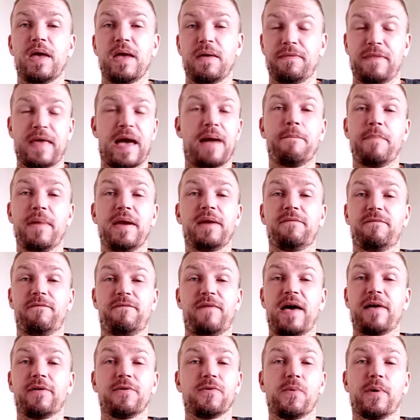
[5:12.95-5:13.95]
that made
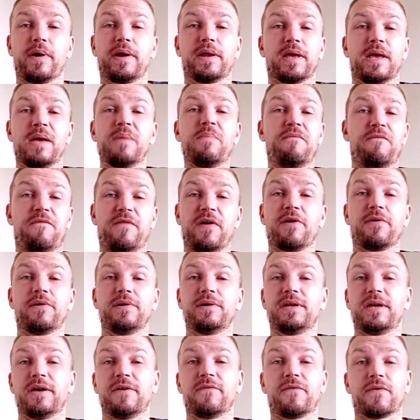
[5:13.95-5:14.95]
evaluating him very
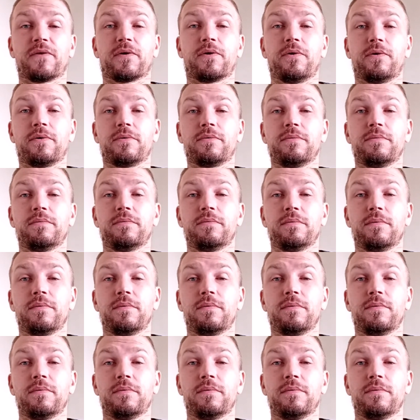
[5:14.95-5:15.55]
difficult